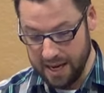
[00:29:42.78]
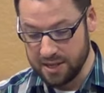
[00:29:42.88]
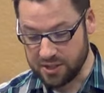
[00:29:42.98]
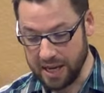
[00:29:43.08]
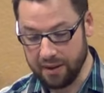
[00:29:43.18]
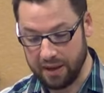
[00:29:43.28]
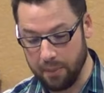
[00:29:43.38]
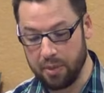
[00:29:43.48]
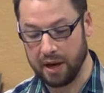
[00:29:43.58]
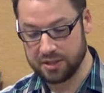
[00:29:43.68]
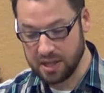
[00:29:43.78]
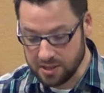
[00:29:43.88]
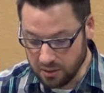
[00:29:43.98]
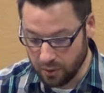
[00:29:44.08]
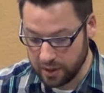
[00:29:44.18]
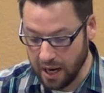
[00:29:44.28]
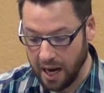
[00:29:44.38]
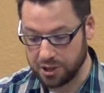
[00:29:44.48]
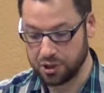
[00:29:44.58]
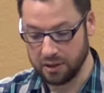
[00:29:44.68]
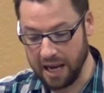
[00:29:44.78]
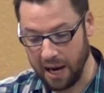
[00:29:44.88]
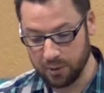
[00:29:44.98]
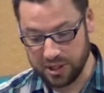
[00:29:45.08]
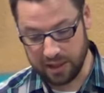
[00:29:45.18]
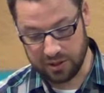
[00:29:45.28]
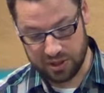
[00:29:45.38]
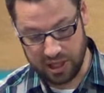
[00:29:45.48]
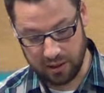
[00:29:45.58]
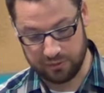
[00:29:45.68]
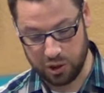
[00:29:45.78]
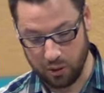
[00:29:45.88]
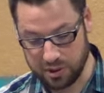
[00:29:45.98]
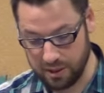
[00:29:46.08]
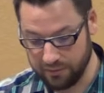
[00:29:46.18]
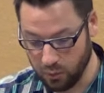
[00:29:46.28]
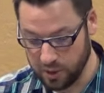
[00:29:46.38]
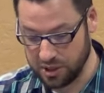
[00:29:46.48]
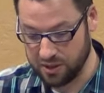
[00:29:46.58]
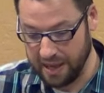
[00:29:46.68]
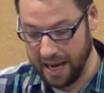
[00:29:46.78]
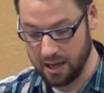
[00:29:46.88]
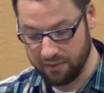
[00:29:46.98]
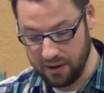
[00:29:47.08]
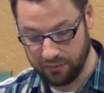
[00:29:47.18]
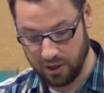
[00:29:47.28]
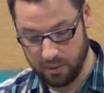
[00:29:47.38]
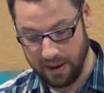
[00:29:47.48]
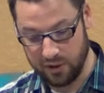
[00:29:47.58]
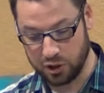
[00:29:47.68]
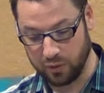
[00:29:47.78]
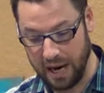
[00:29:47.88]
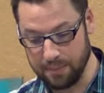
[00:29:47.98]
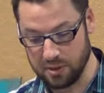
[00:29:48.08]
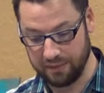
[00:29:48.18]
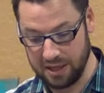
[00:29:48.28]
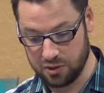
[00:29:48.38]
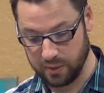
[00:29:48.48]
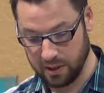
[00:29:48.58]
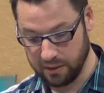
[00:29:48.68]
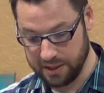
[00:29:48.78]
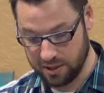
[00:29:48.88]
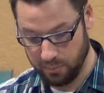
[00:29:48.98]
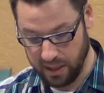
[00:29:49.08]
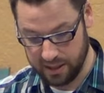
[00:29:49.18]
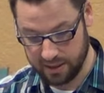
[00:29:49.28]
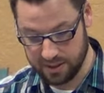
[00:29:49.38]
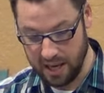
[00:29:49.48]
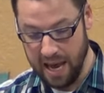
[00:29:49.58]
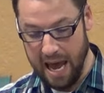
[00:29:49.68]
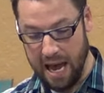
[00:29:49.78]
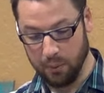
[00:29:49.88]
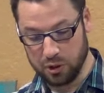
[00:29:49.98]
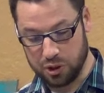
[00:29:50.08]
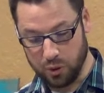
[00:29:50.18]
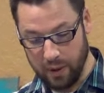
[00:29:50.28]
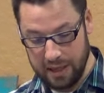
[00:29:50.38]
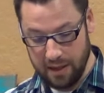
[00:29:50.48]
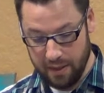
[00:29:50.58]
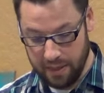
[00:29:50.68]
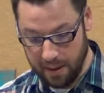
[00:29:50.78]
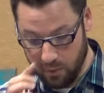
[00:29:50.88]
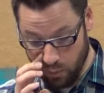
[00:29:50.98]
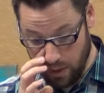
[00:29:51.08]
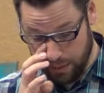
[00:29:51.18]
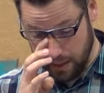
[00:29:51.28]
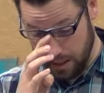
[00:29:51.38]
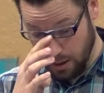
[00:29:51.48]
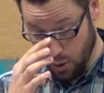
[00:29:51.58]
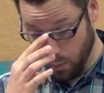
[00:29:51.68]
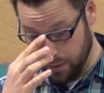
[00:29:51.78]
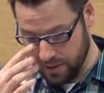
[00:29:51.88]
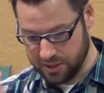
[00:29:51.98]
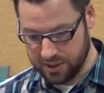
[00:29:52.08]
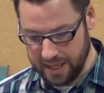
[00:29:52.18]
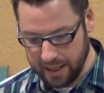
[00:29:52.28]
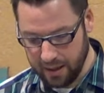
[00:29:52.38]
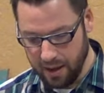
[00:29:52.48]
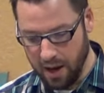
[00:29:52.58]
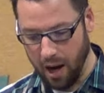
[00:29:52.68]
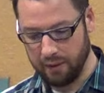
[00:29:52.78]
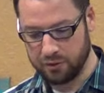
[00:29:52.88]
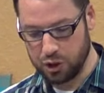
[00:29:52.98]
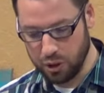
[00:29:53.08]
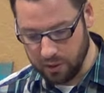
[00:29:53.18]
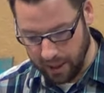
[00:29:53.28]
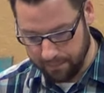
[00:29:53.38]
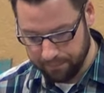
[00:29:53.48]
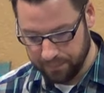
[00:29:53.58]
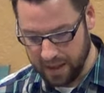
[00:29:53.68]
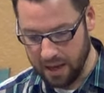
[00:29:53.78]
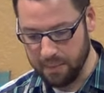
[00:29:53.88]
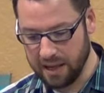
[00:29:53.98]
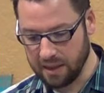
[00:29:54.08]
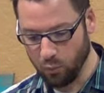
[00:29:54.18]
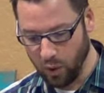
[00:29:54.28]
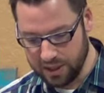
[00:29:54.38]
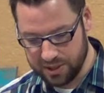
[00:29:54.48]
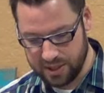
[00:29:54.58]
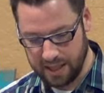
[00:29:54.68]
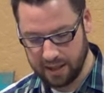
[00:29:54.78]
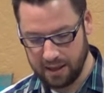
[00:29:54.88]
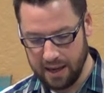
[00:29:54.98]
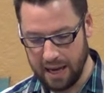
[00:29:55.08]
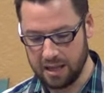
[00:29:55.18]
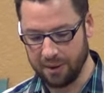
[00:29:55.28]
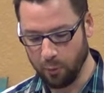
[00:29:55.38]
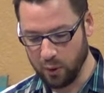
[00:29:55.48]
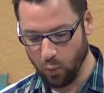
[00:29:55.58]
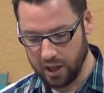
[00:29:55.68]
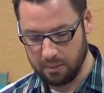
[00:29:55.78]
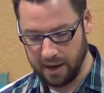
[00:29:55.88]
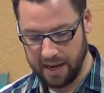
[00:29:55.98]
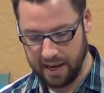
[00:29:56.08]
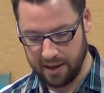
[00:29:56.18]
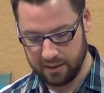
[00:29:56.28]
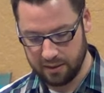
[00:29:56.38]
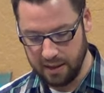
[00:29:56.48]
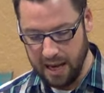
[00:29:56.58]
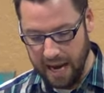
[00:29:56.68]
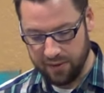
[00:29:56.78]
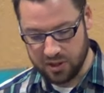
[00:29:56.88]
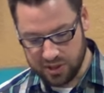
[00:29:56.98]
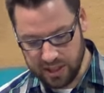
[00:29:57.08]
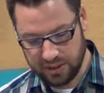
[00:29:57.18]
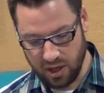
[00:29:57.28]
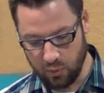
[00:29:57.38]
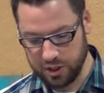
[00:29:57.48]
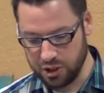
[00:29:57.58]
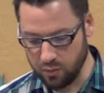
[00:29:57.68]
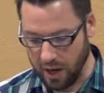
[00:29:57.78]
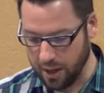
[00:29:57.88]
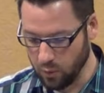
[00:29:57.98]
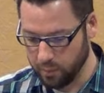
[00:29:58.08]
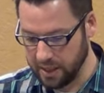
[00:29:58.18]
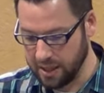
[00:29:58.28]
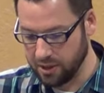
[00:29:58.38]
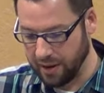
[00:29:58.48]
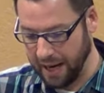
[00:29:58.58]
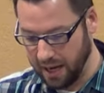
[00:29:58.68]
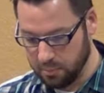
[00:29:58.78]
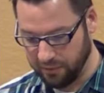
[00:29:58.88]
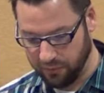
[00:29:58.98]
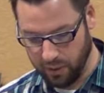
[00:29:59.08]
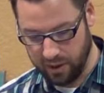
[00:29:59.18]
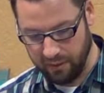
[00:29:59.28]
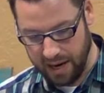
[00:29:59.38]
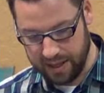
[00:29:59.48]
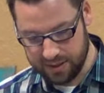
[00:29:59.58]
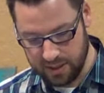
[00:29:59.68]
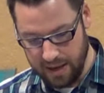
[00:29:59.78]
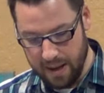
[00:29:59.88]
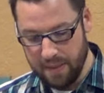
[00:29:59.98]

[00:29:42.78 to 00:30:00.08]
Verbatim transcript: Say to them, thus says the Lord God, surely I will take the stick of Joseph, which is in the hand of Ephraim, and the tribes of Israel, his companions, and will join them with it, with the stick of Judah, and make them one stick, and they will be one in my hand. And the sticks on which you write will be in your hand before their eyes.